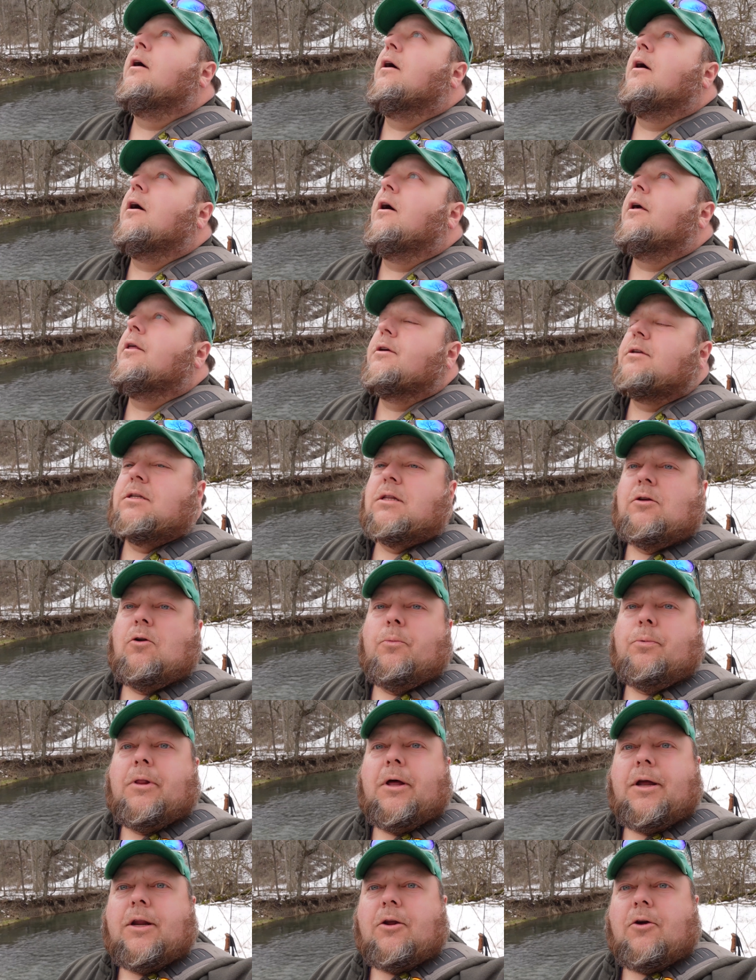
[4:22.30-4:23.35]
There's a little
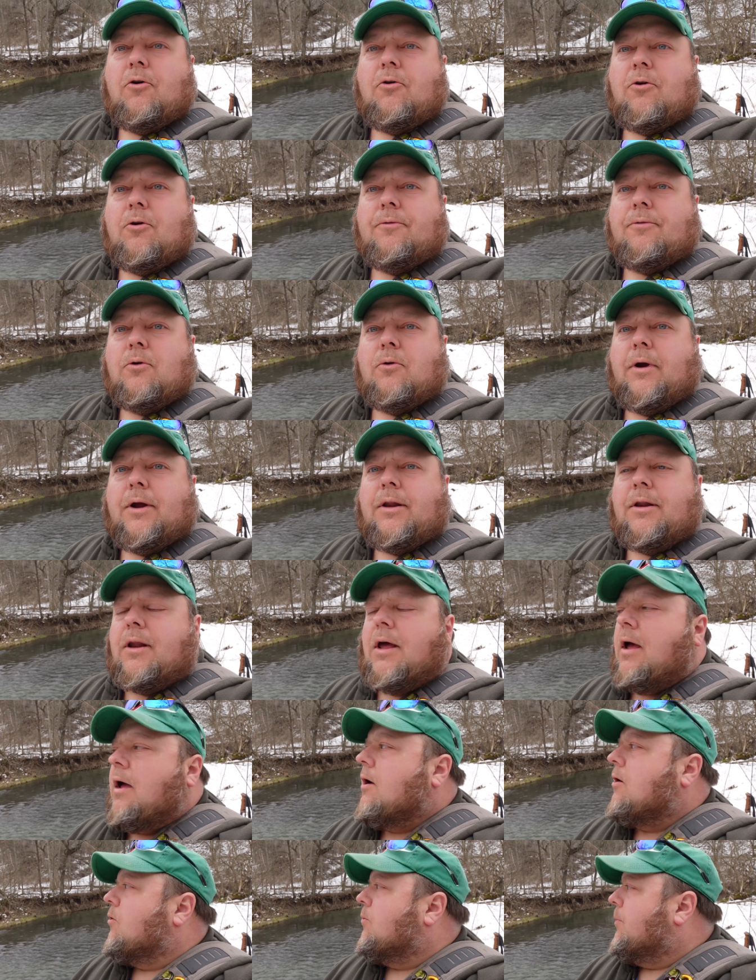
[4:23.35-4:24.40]
plane going over right
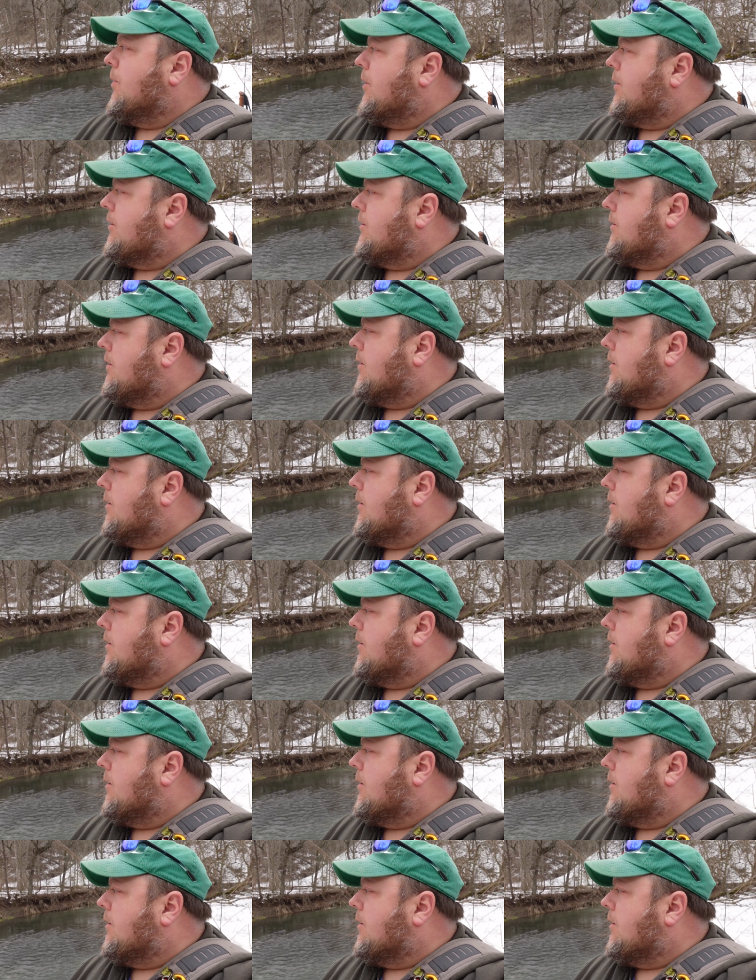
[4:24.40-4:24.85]
now, but